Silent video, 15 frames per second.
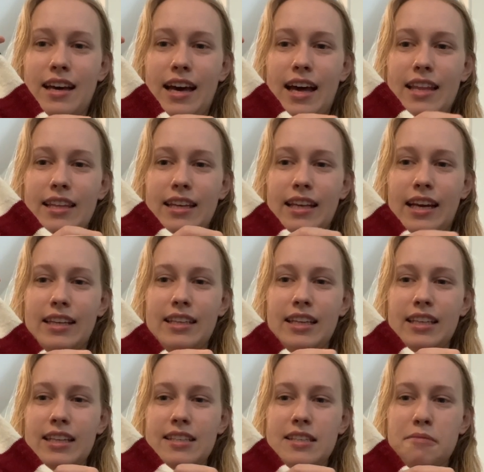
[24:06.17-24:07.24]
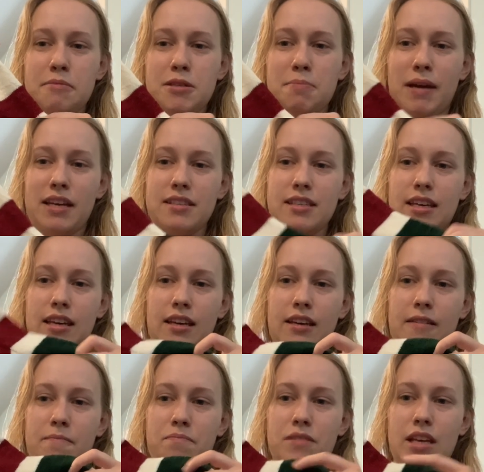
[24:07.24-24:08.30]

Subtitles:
and then I needed some spacing